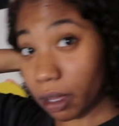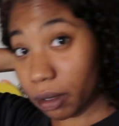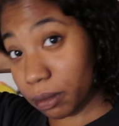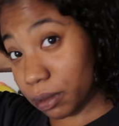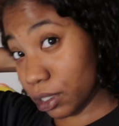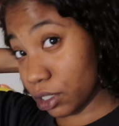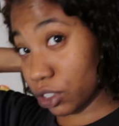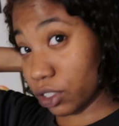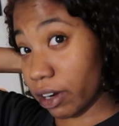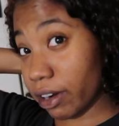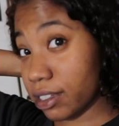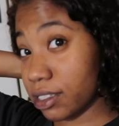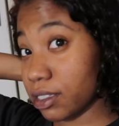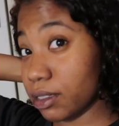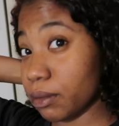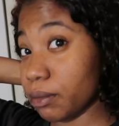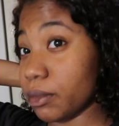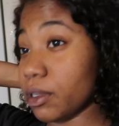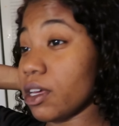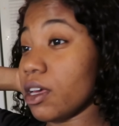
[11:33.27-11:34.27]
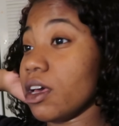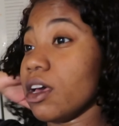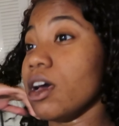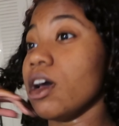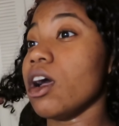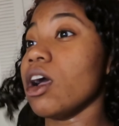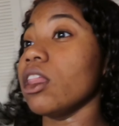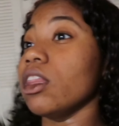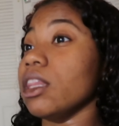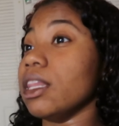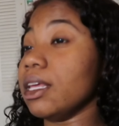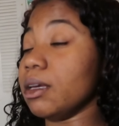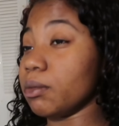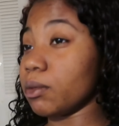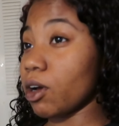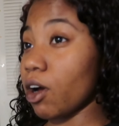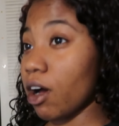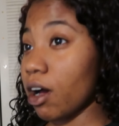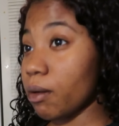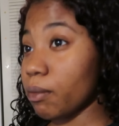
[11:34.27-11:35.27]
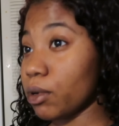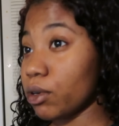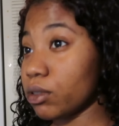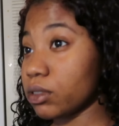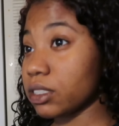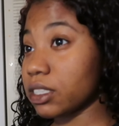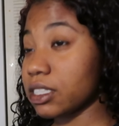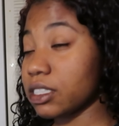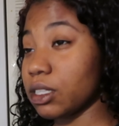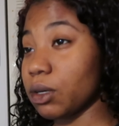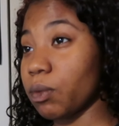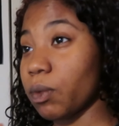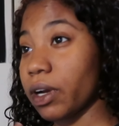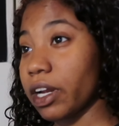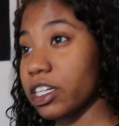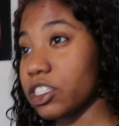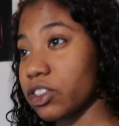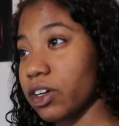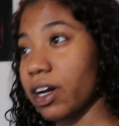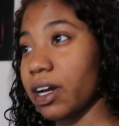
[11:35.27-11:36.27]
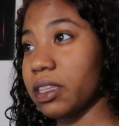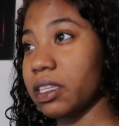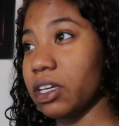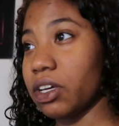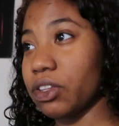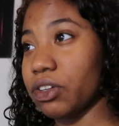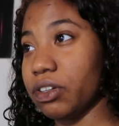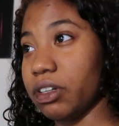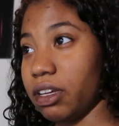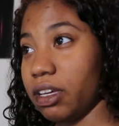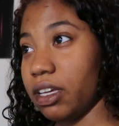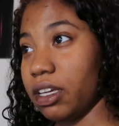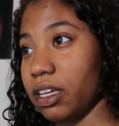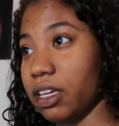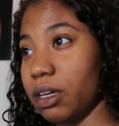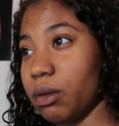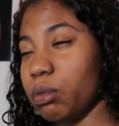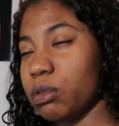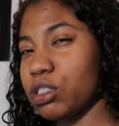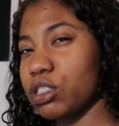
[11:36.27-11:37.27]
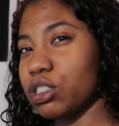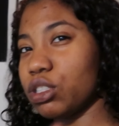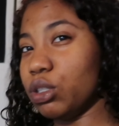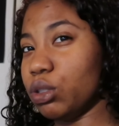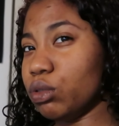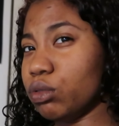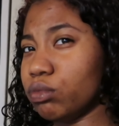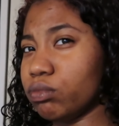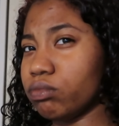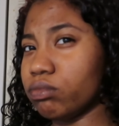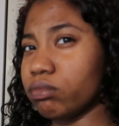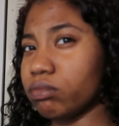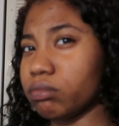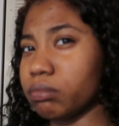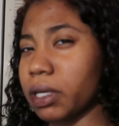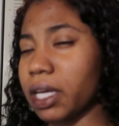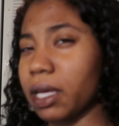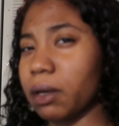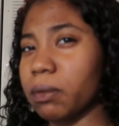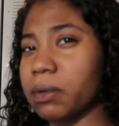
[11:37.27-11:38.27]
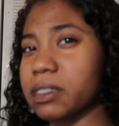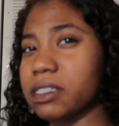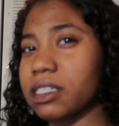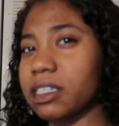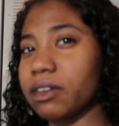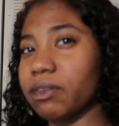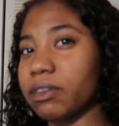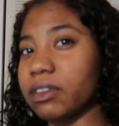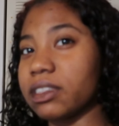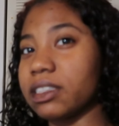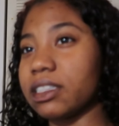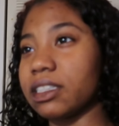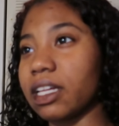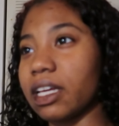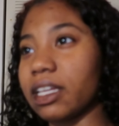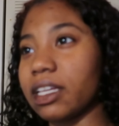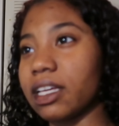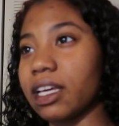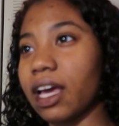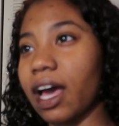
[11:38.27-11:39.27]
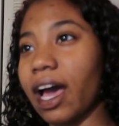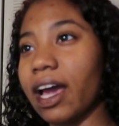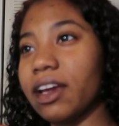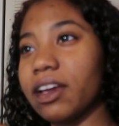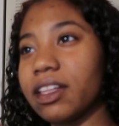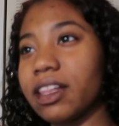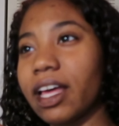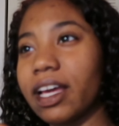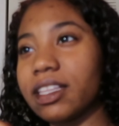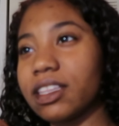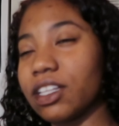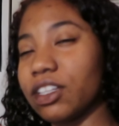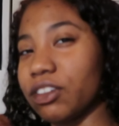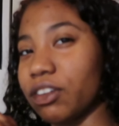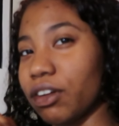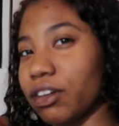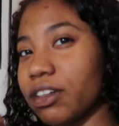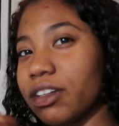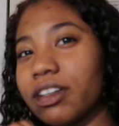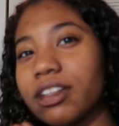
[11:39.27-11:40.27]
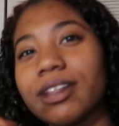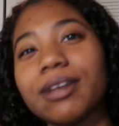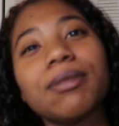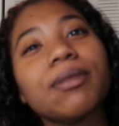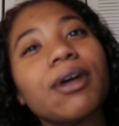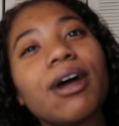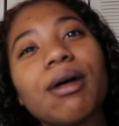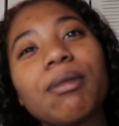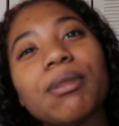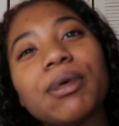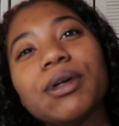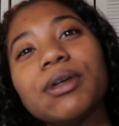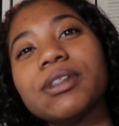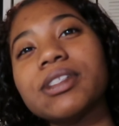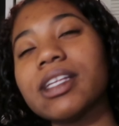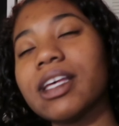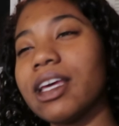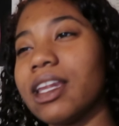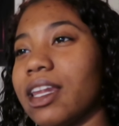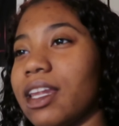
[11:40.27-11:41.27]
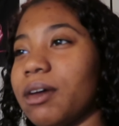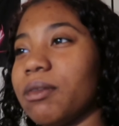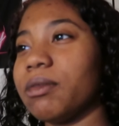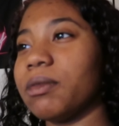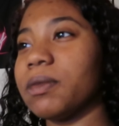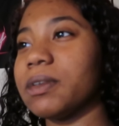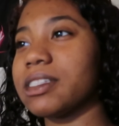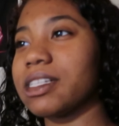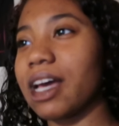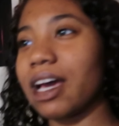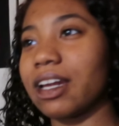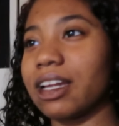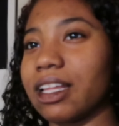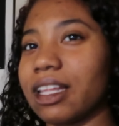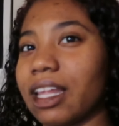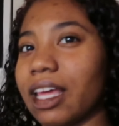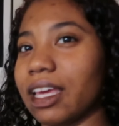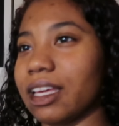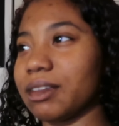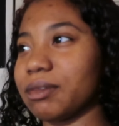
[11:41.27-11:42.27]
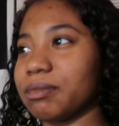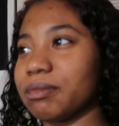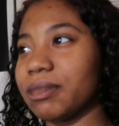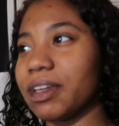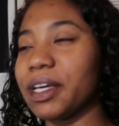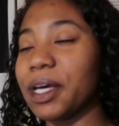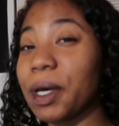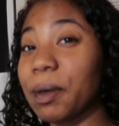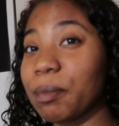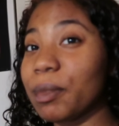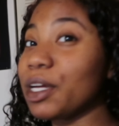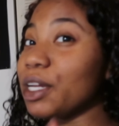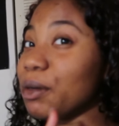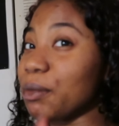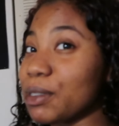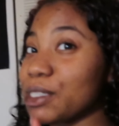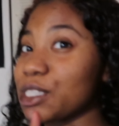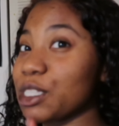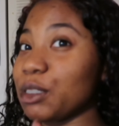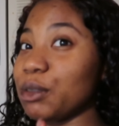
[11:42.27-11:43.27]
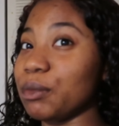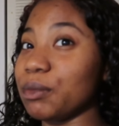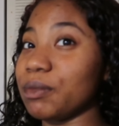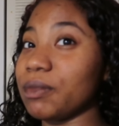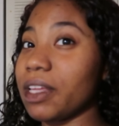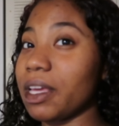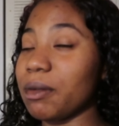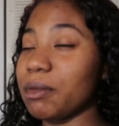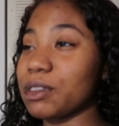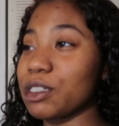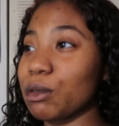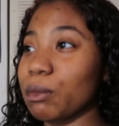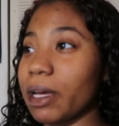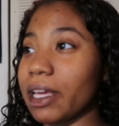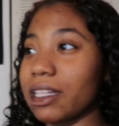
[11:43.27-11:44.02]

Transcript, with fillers: i want to try some lip combos because the one i tried the other day it was cute but it wasn't really like i like the darker lip combos and that one was kind of light but it was cute it was on